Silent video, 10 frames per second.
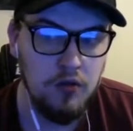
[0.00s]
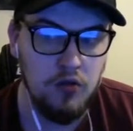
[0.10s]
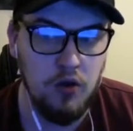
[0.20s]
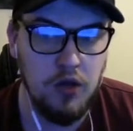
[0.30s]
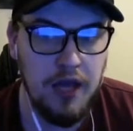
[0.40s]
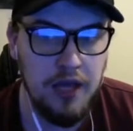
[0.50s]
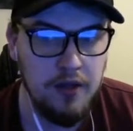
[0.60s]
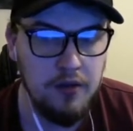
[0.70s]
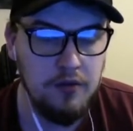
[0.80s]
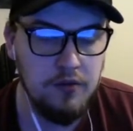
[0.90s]

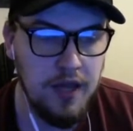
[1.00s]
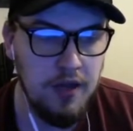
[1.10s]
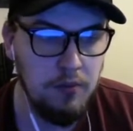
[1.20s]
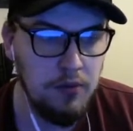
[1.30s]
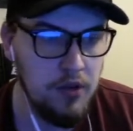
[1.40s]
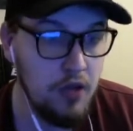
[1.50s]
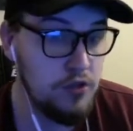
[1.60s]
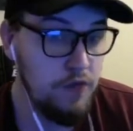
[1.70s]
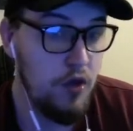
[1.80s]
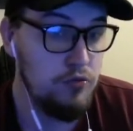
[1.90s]
Doherty deal. I
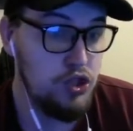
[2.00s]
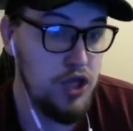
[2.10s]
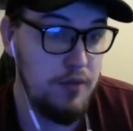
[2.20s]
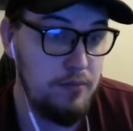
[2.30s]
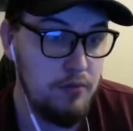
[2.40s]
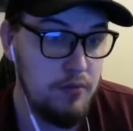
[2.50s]
just thought it was cheap.